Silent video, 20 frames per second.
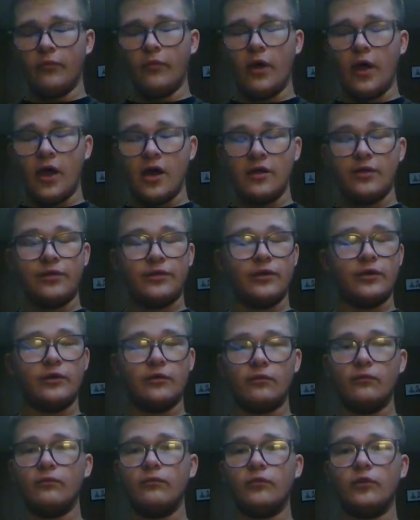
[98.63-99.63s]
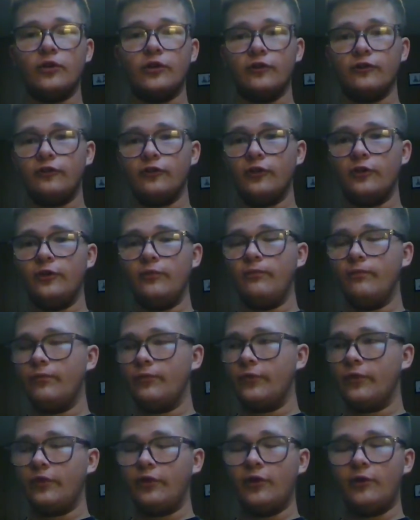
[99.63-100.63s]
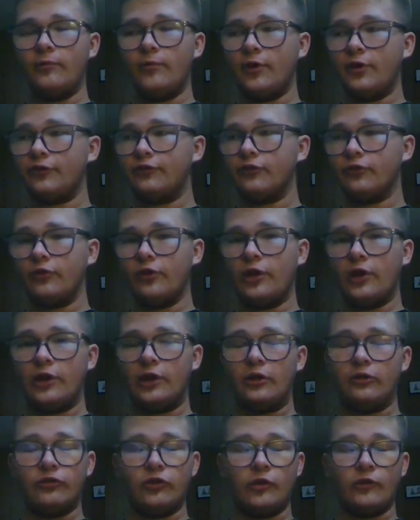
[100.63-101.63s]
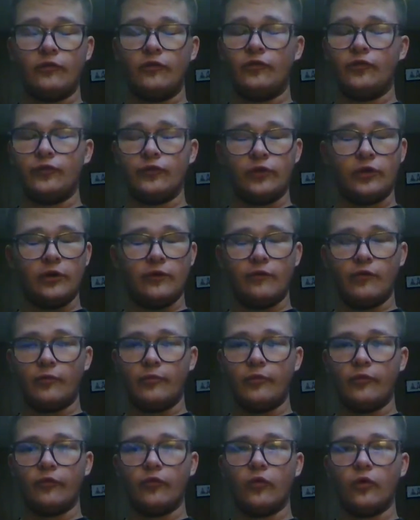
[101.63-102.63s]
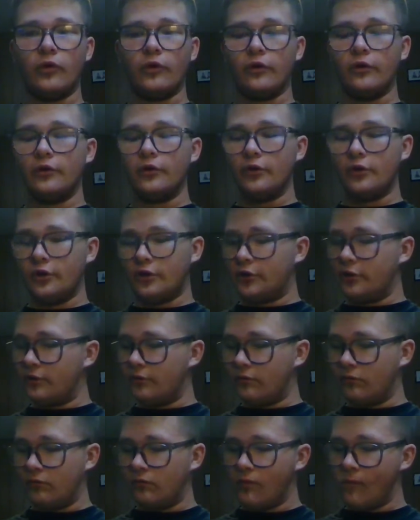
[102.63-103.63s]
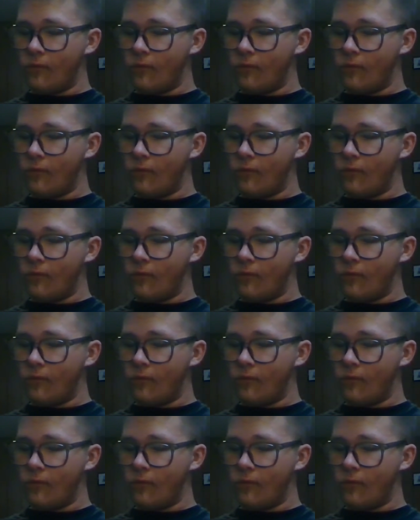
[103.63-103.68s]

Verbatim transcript: anything, honestly. That Balisong can, as I've covered before. Um,